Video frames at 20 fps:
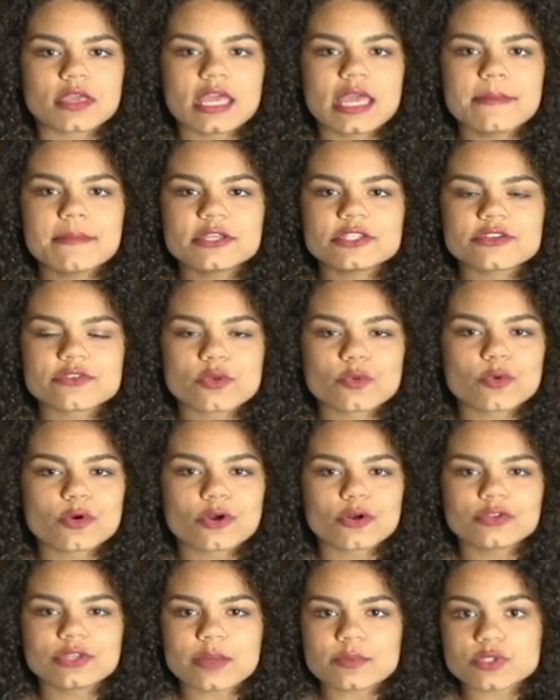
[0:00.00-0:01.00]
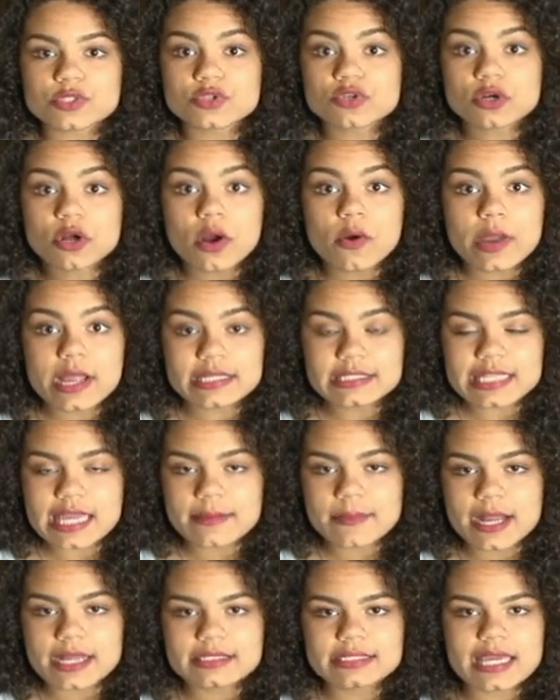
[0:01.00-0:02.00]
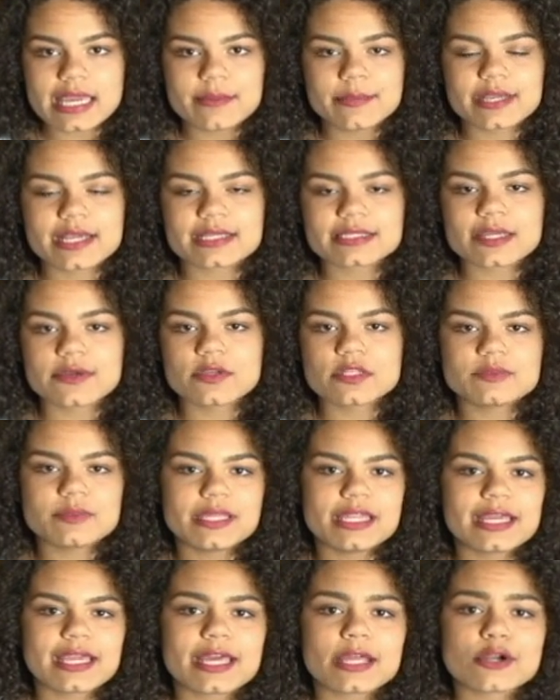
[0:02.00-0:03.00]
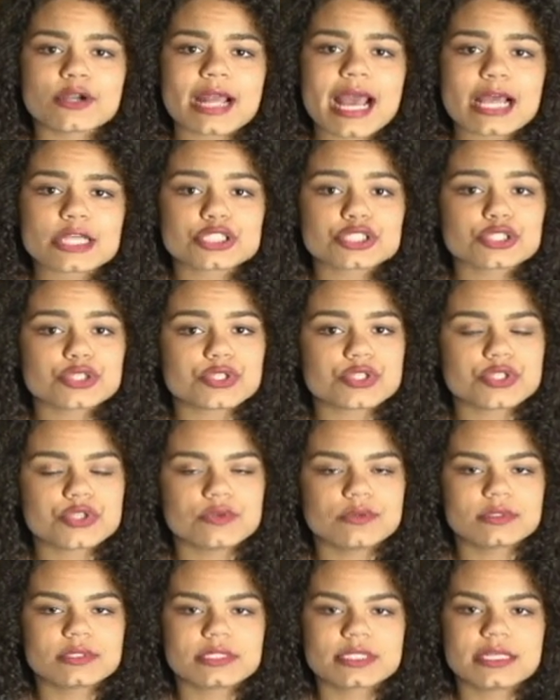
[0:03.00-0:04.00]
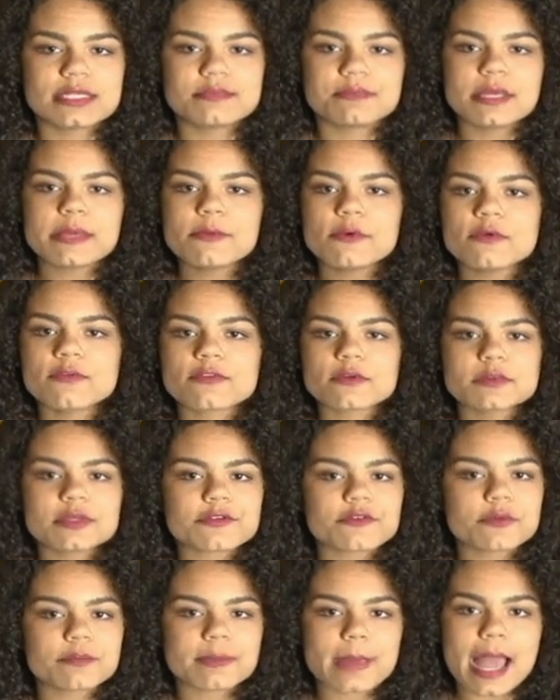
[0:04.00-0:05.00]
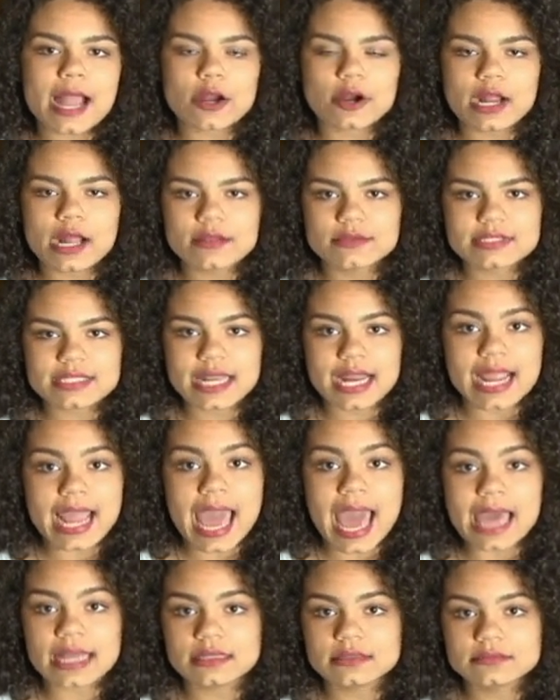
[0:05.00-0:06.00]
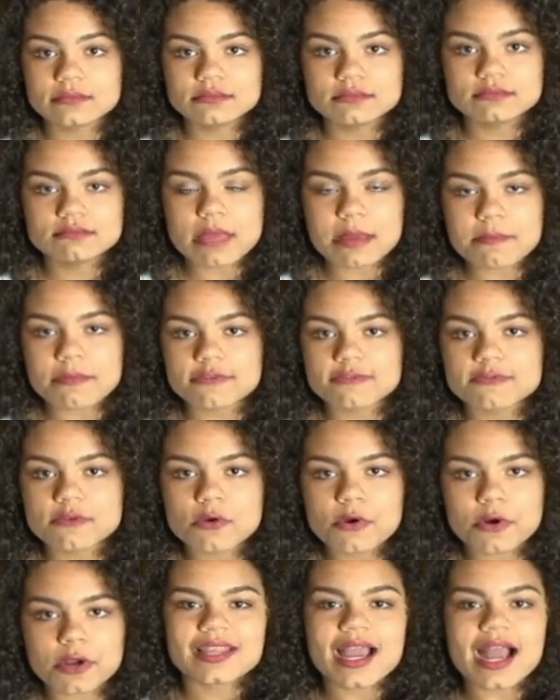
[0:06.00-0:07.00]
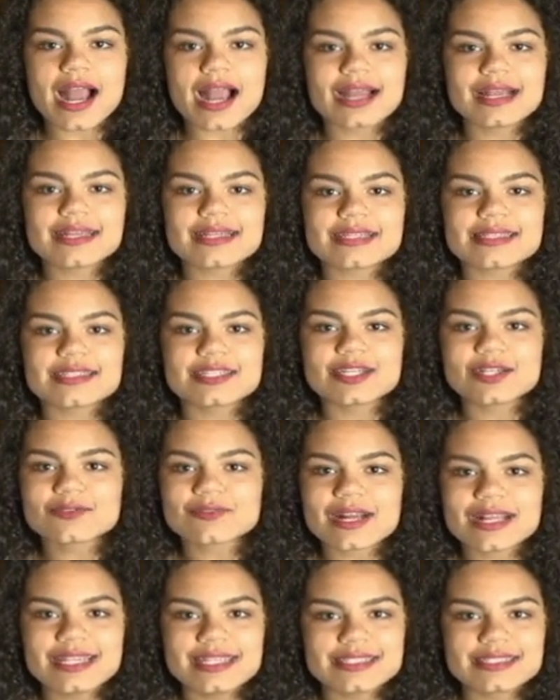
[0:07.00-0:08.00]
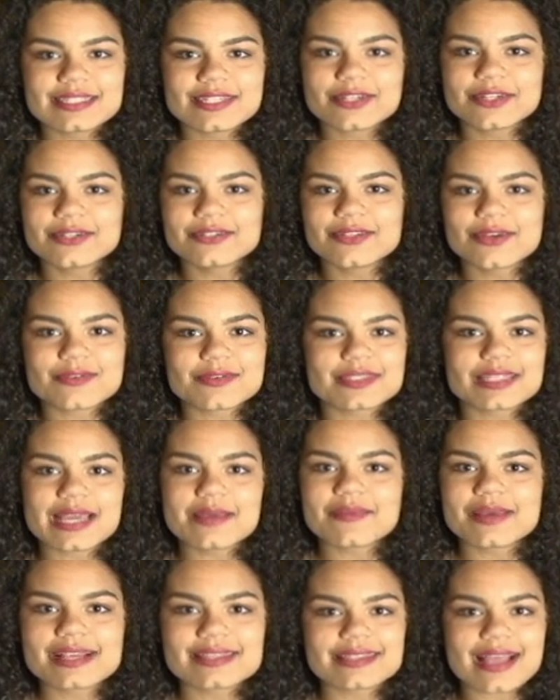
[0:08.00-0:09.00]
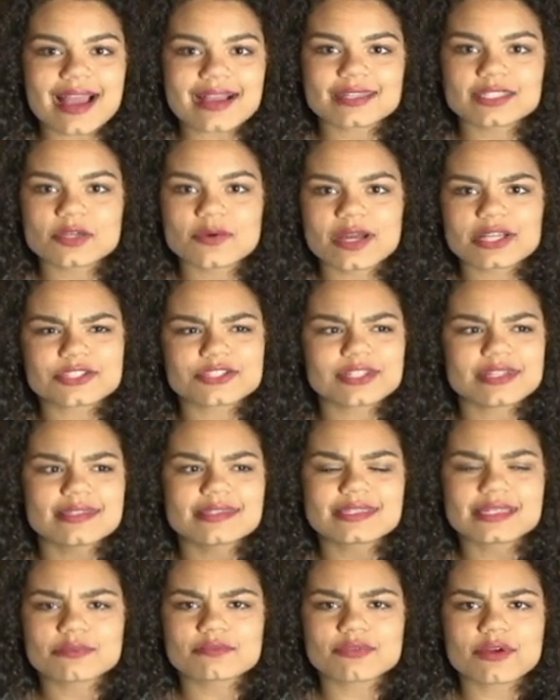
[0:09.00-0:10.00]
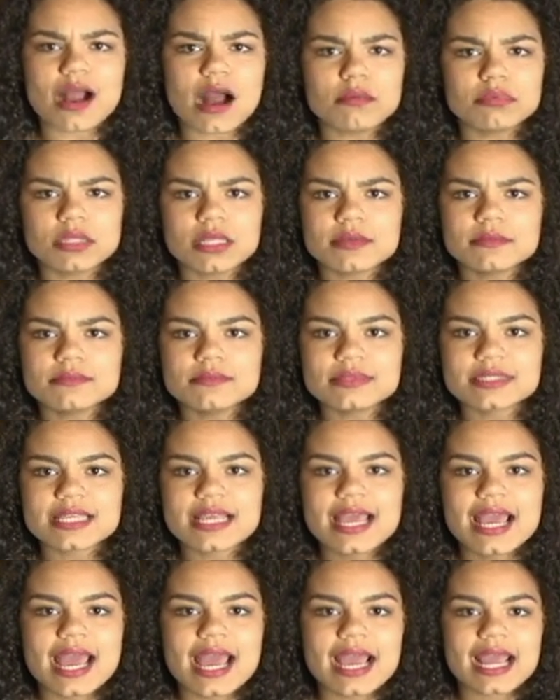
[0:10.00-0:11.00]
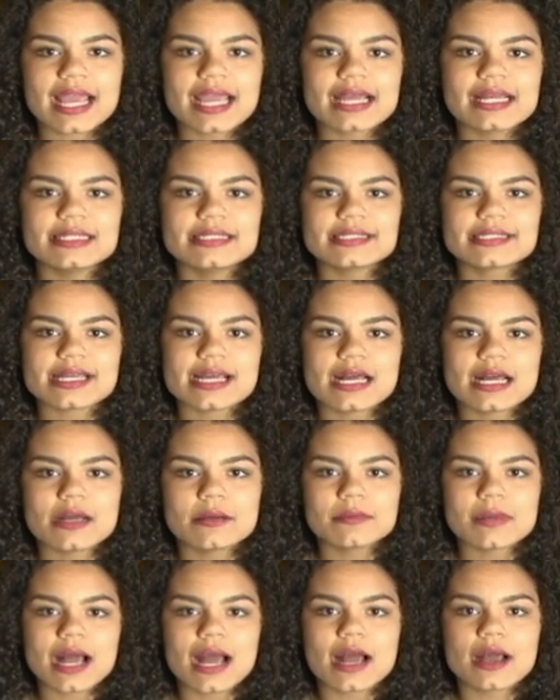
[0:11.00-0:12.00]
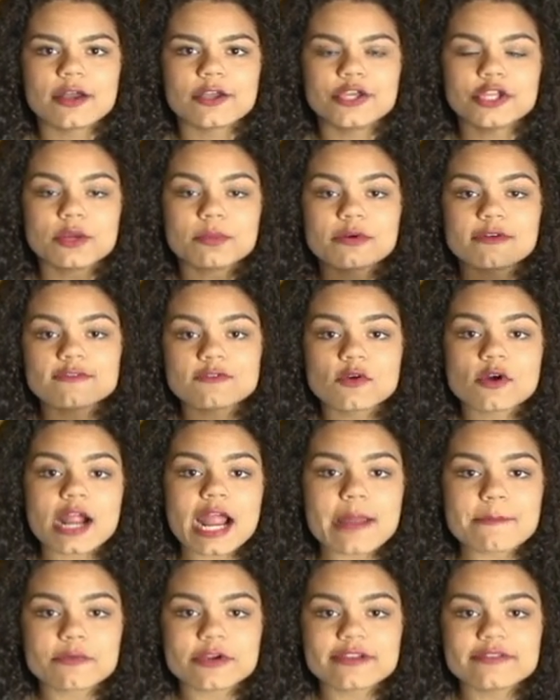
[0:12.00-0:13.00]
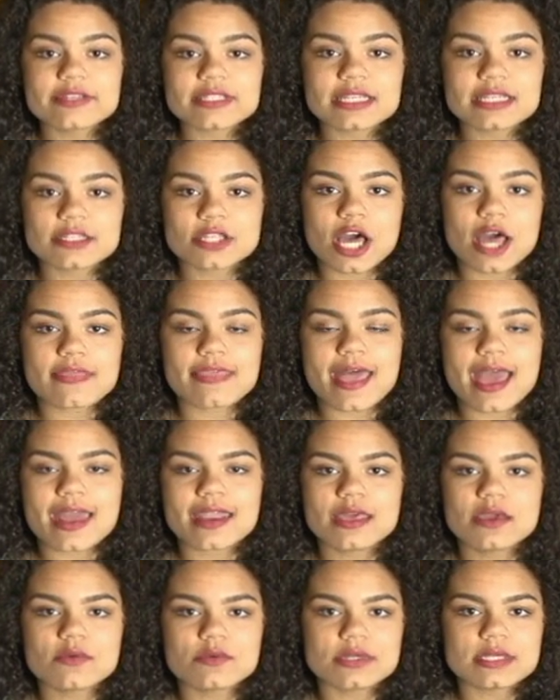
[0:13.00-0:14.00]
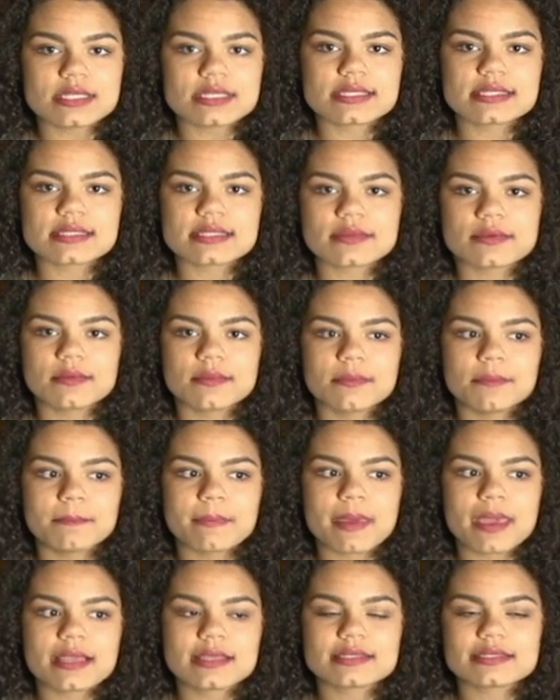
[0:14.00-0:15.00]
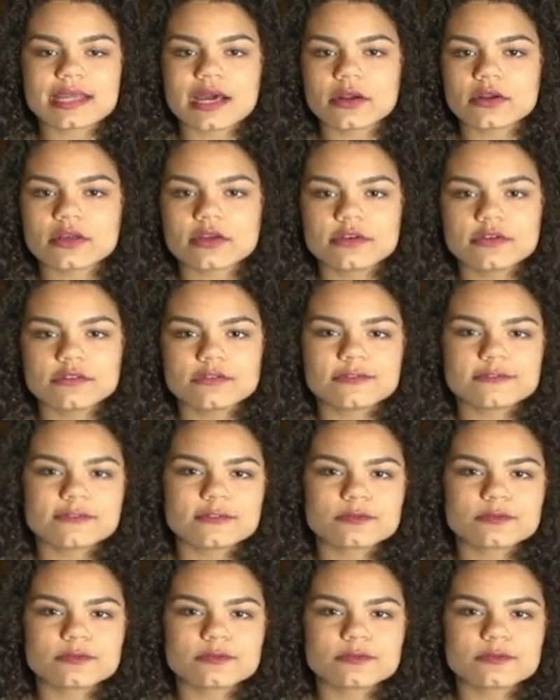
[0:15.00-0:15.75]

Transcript: image of the world that was growing day by day because I was meeting international students and people from different backgrounds that I hadn't met before. I still run into those same exact questions and problems. And, um, you know, before I previously thought that it was based out of